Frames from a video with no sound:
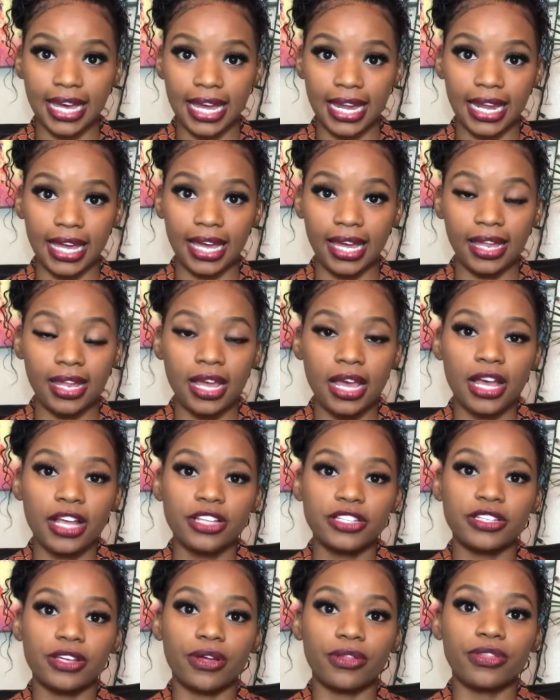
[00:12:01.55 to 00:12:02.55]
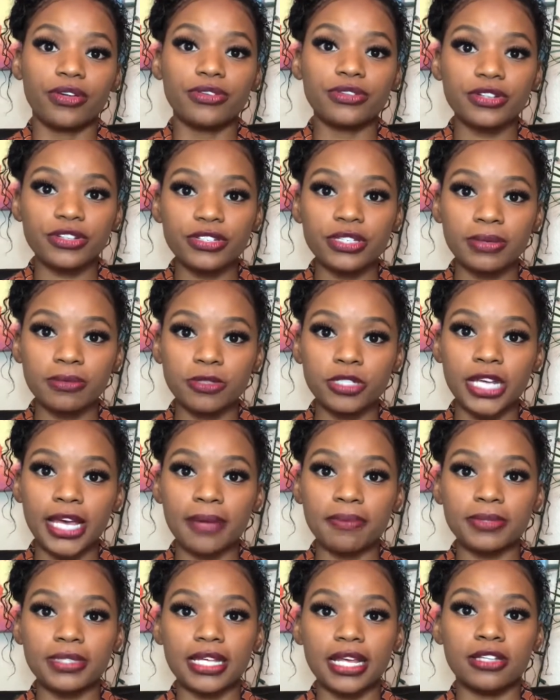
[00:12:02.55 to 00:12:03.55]
in it. So those are some
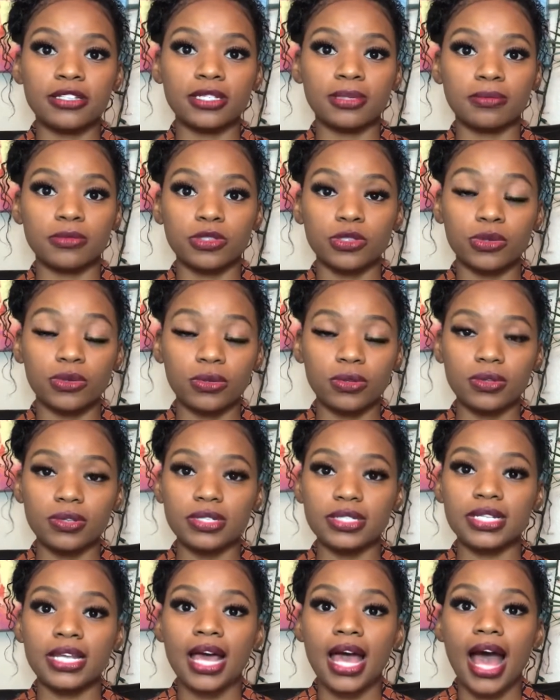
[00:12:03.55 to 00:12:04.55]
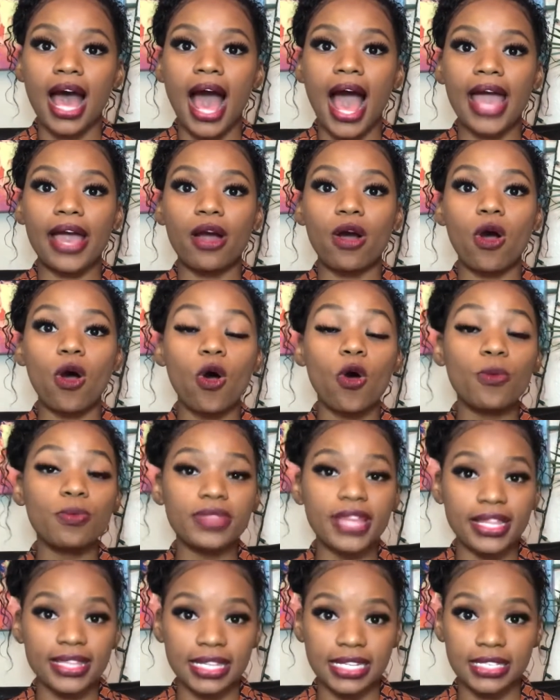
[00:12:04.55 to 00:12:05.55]
tips and some tools. I hope
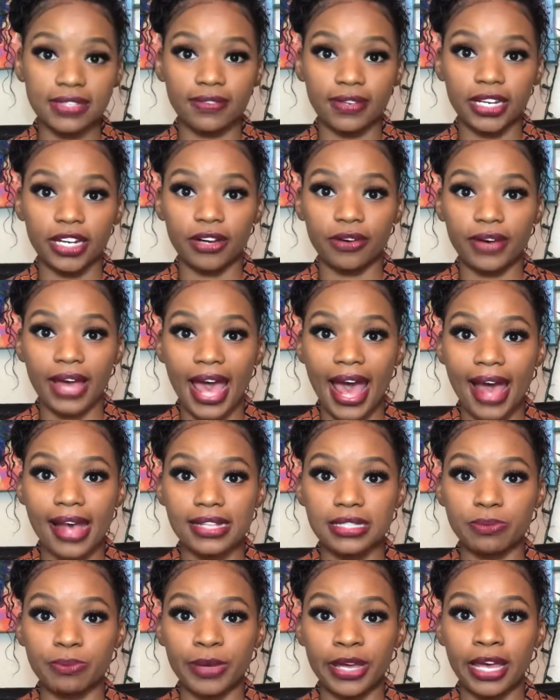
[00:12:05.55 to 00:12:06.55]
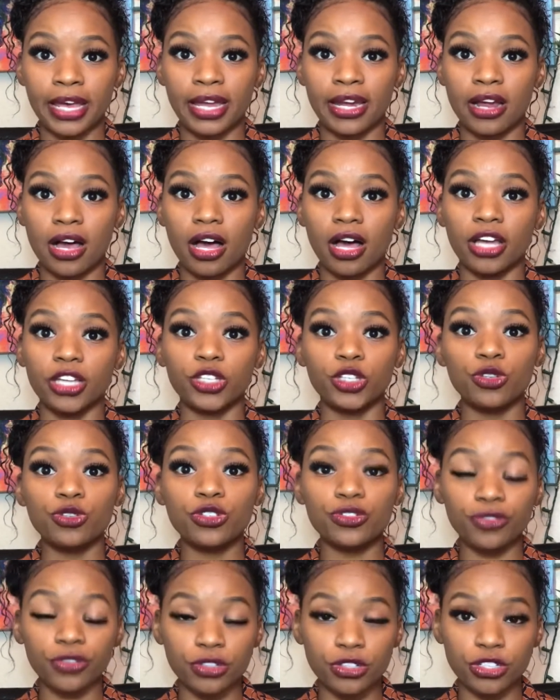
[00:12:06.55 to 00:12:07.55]
that this video has been
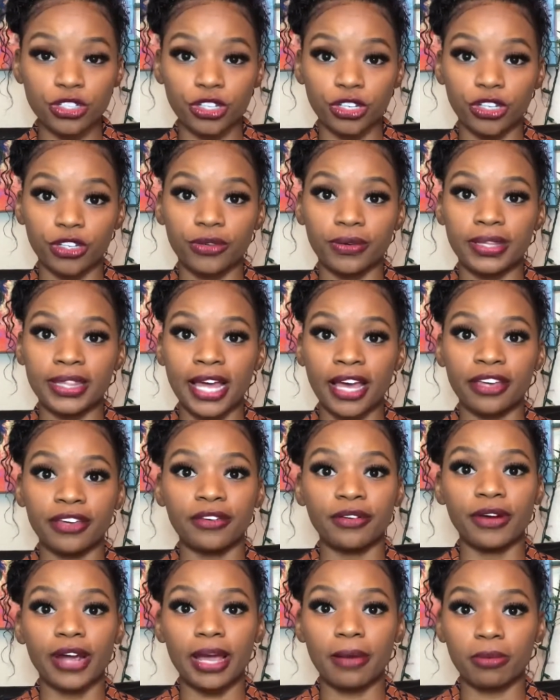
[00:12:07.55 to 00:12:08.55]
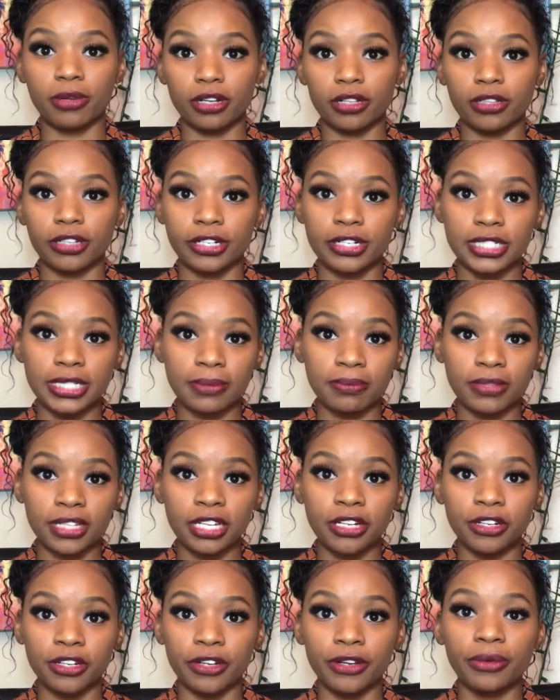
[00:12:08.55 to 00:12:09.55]
useful to you and that you were able to learn
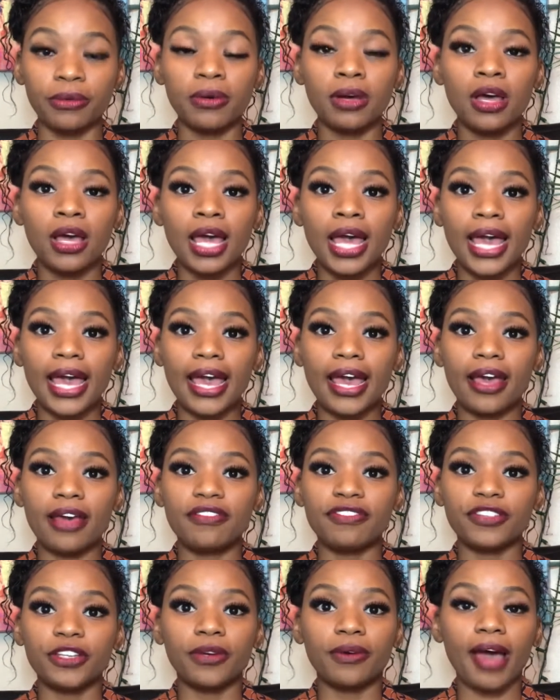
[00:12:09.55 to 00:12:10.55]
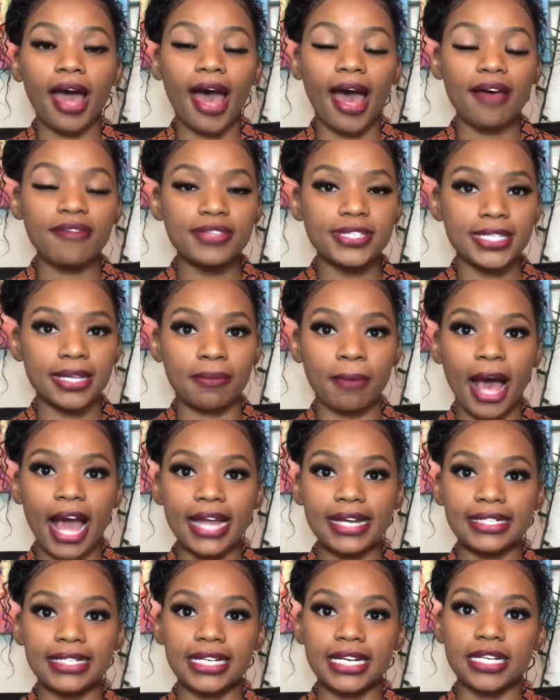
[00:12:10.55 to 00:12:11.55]
something new. If you have some
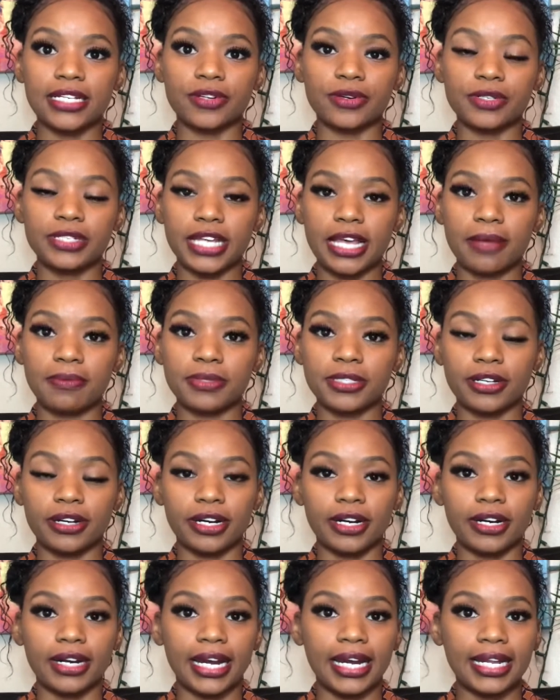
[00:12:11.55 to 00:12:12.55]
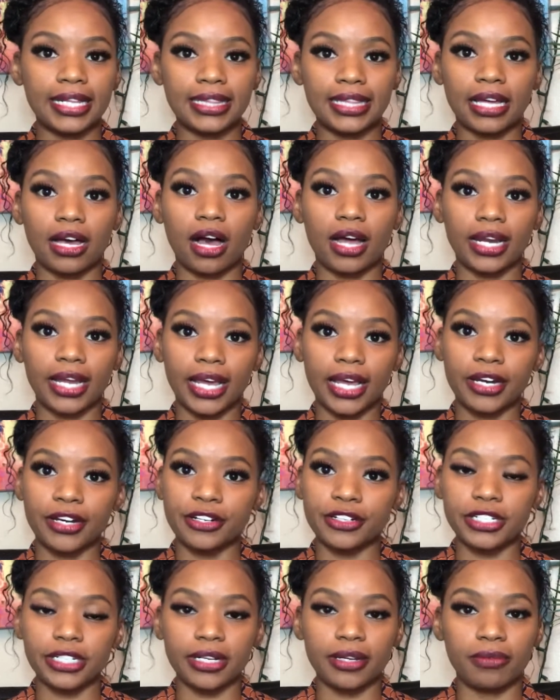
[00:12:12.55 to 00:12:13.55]
ideas or tips or anything on
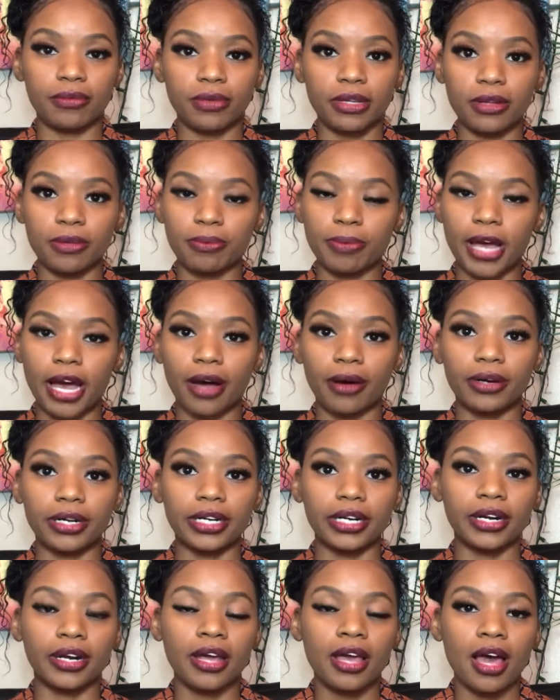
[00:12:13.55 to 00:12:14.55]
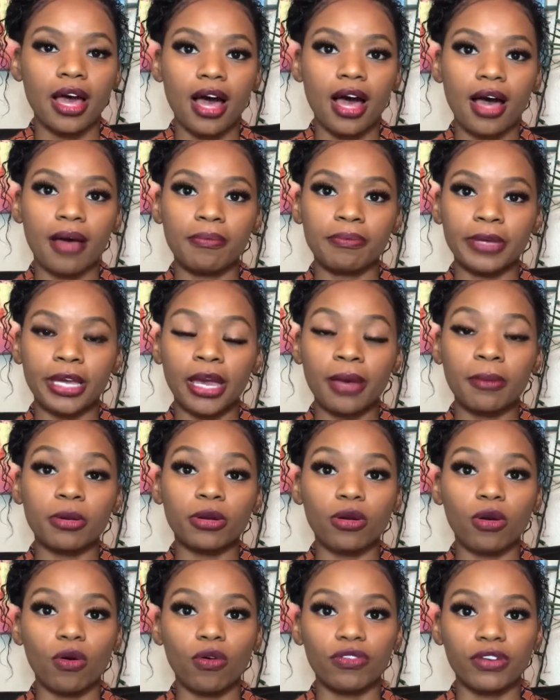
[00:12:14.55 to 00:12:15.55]
energy, willpower, being able
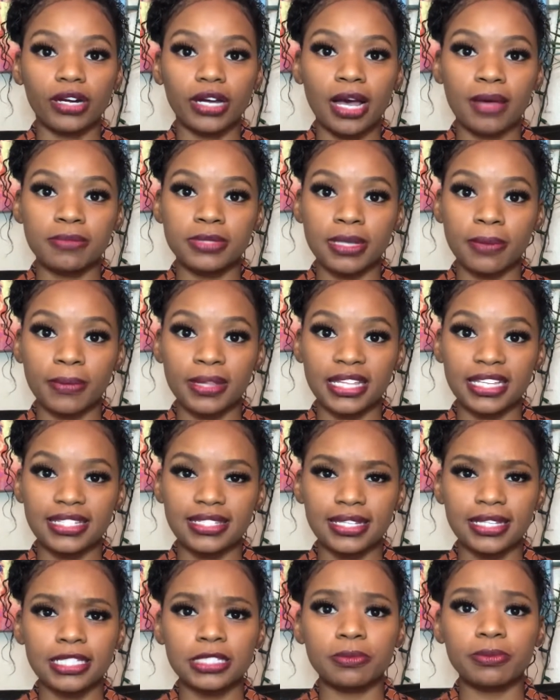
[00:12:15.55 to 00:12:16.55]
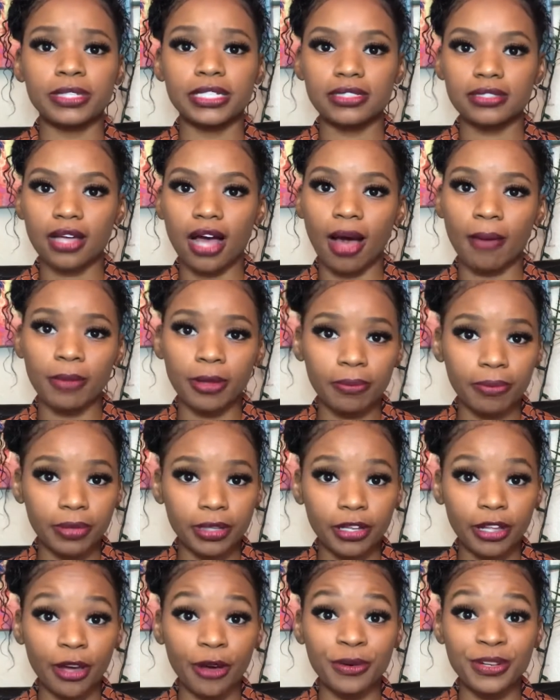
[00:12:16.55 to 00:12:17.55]
to overcome some of these things, please comment
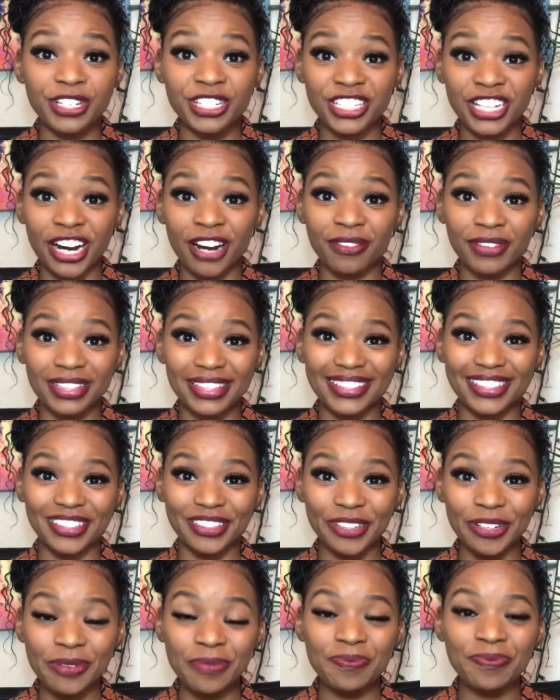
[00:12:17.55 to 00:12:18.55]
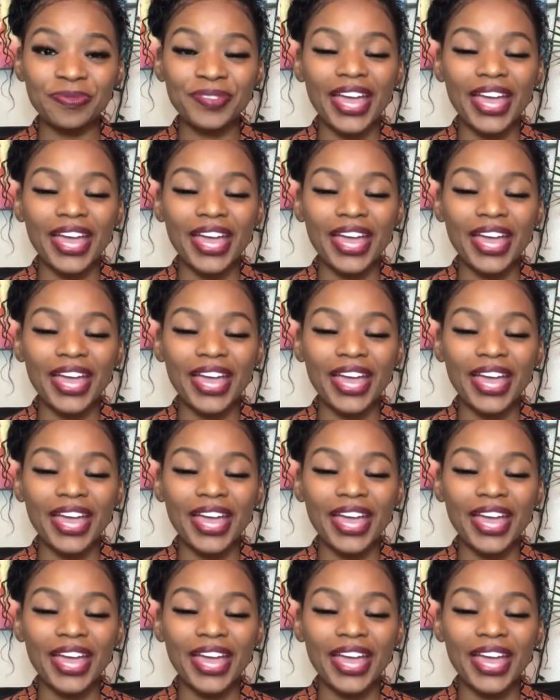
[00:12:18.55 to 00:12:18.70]
below and share with the group.